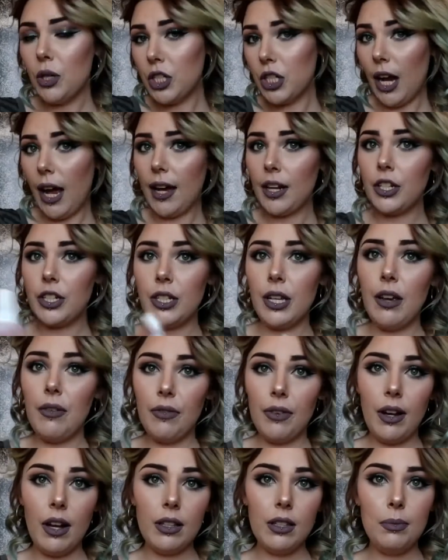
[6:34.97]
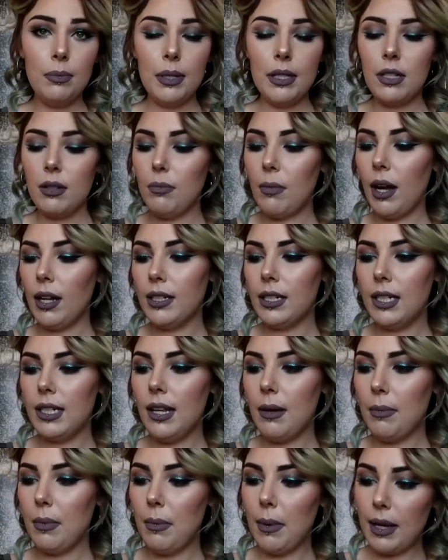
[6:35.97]
which actually I forgot to put some on to
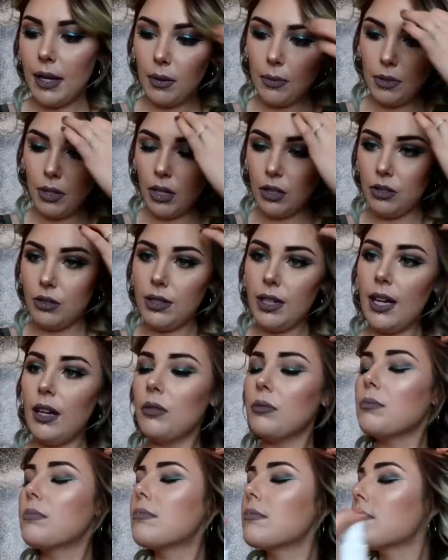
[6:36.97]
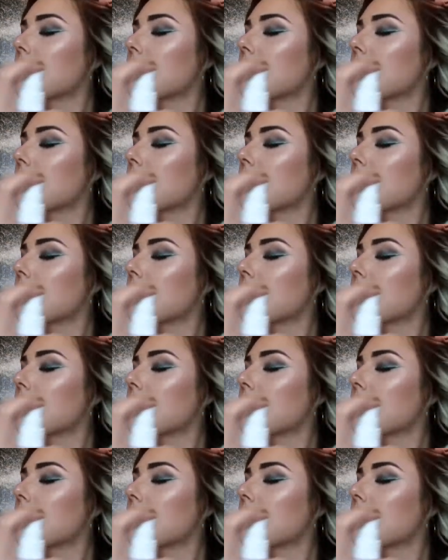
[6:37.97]
set my makeup, so I'll do it now.